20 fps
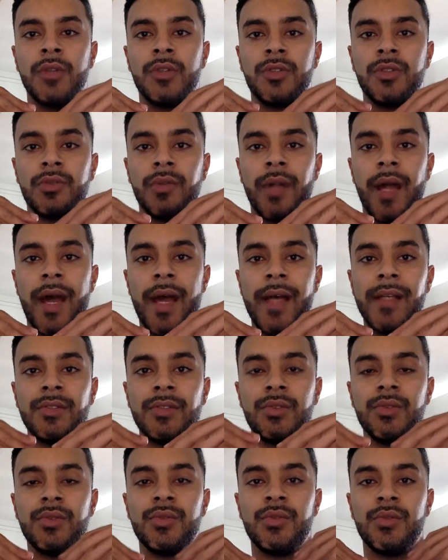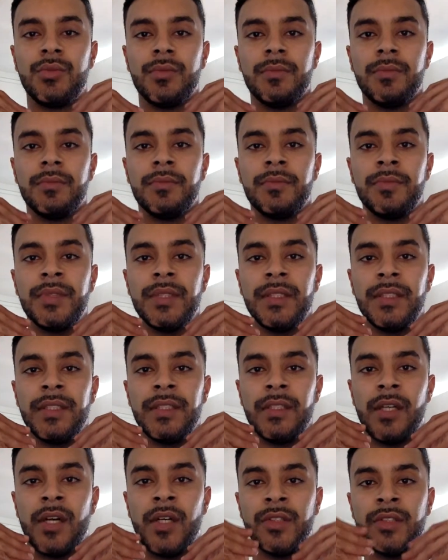try to
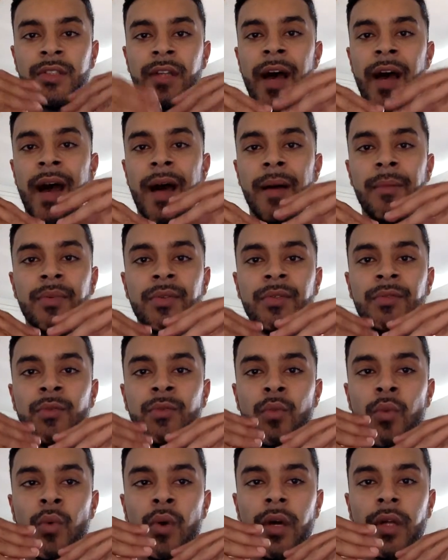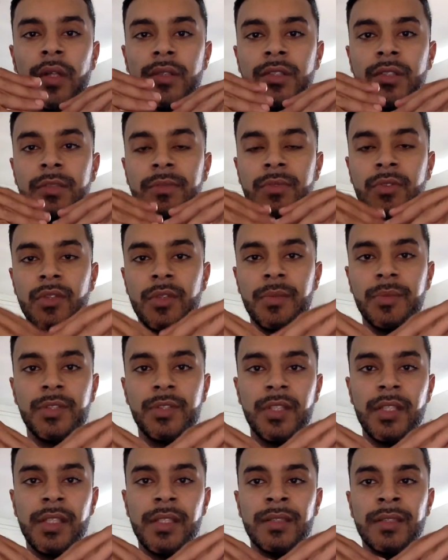be on top of what
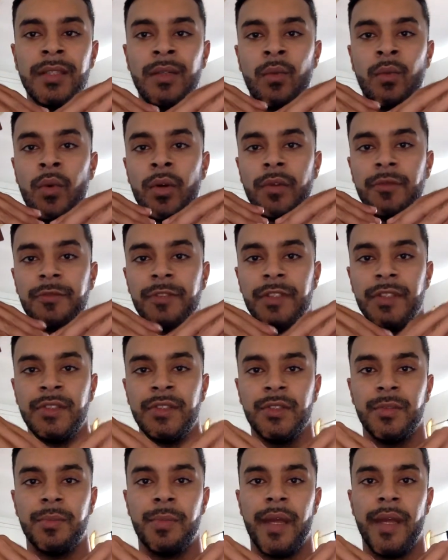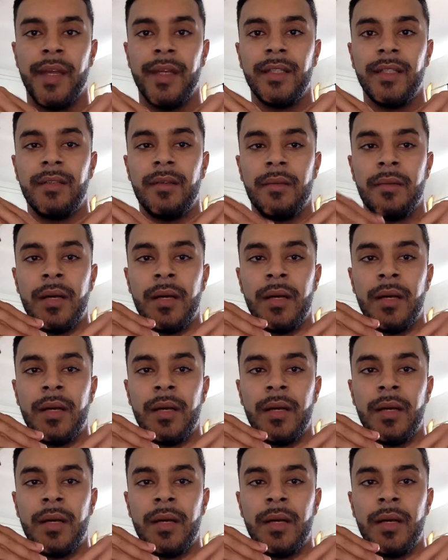subscriptions and what fees you're paying.